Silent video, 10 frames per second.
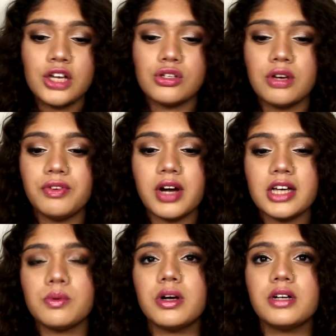So if you
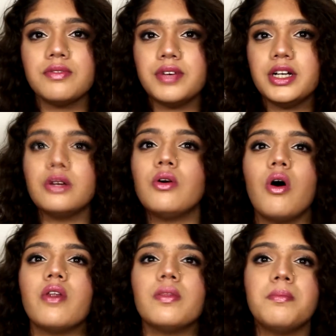guys want a video
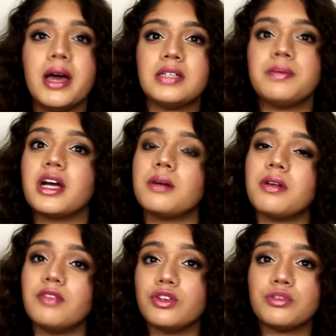on the best Makeup
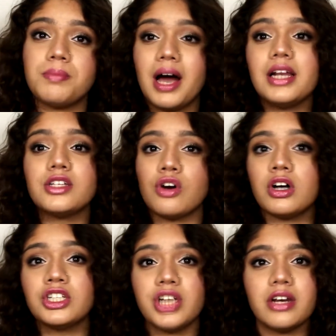Revolution palettes,
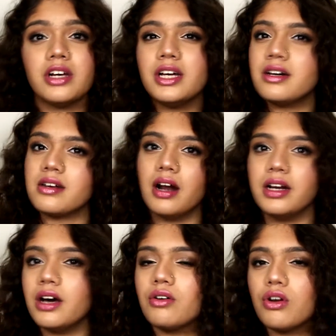or generally a
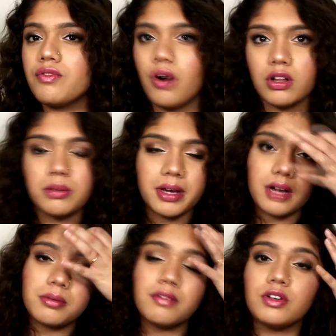rundown of all the
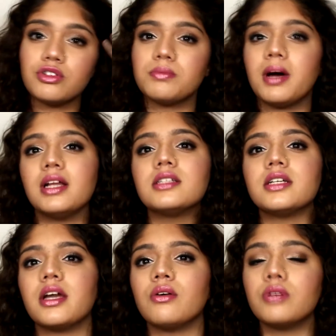Makeup Revolution palettes that I